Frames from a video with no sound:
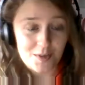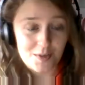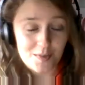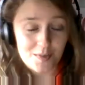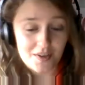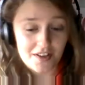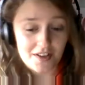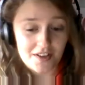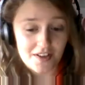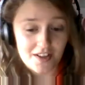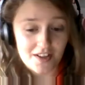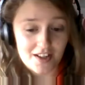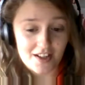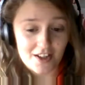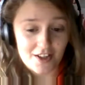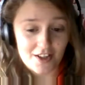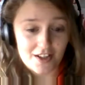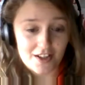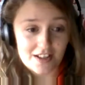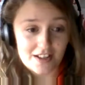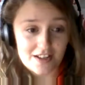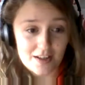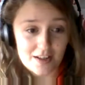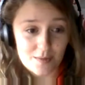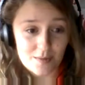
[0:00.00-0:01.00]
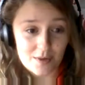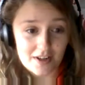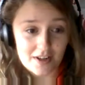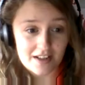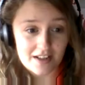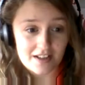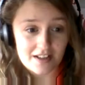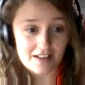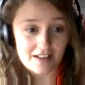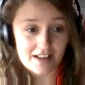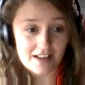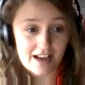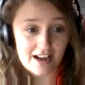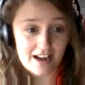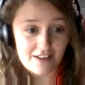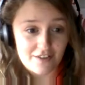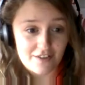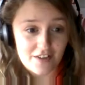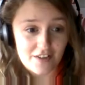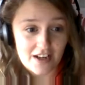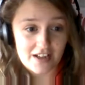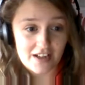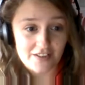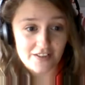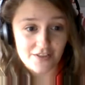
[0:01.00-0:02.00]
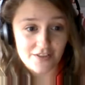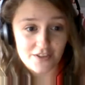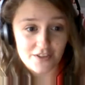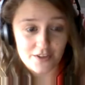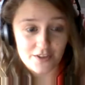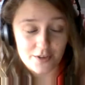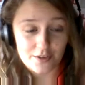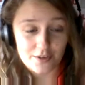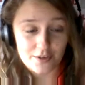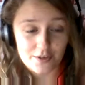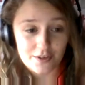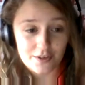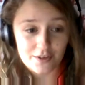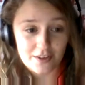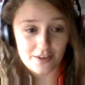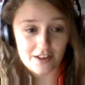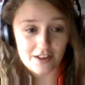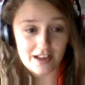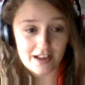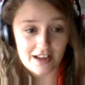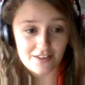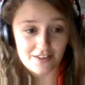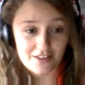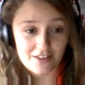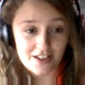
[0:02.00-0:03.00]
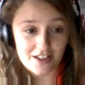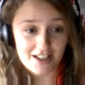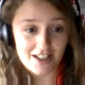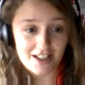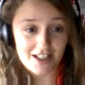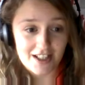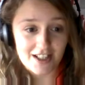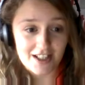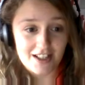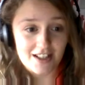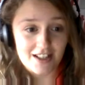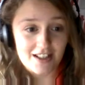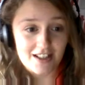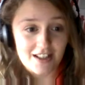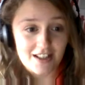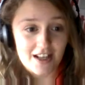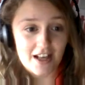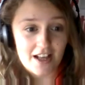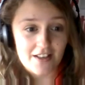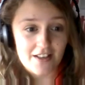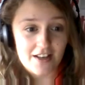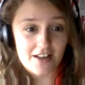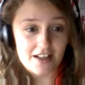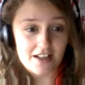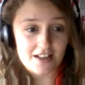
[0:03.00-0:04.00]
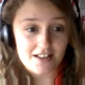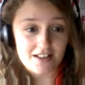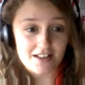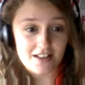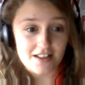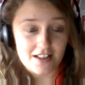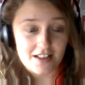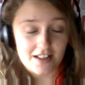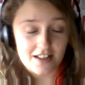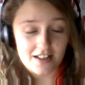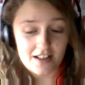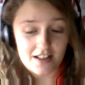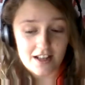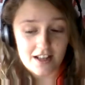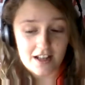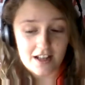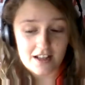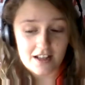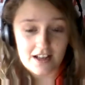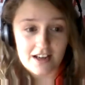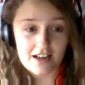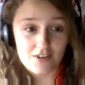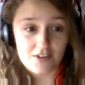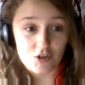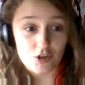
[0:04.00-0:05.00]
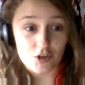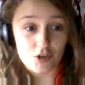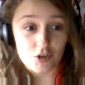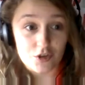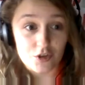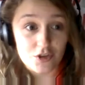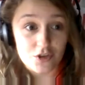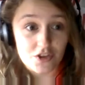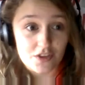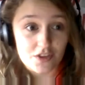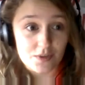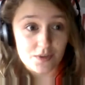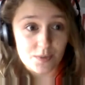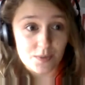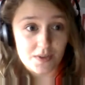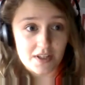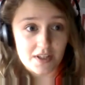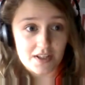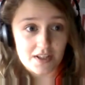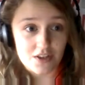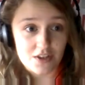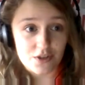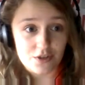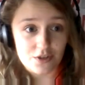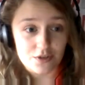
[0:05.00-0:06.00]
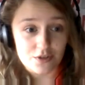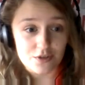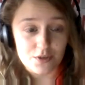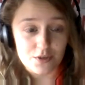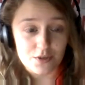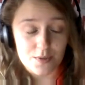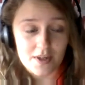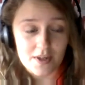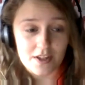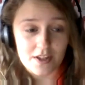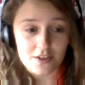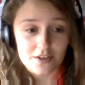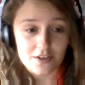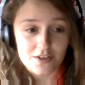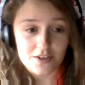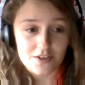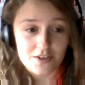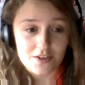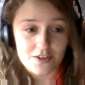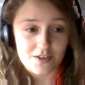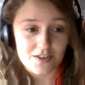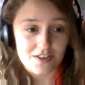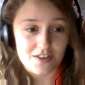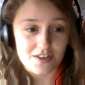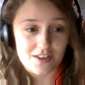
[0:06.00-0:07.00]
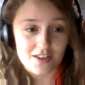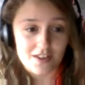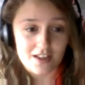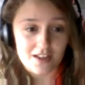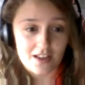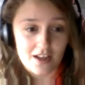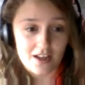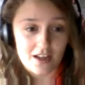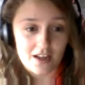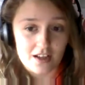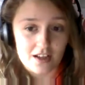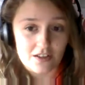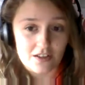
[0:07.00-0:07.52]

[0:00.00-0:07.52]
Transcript: a month later and I started working like 5:30 till 9:30. And then I did like an afternoon shift with iTutor as well. So I was like, I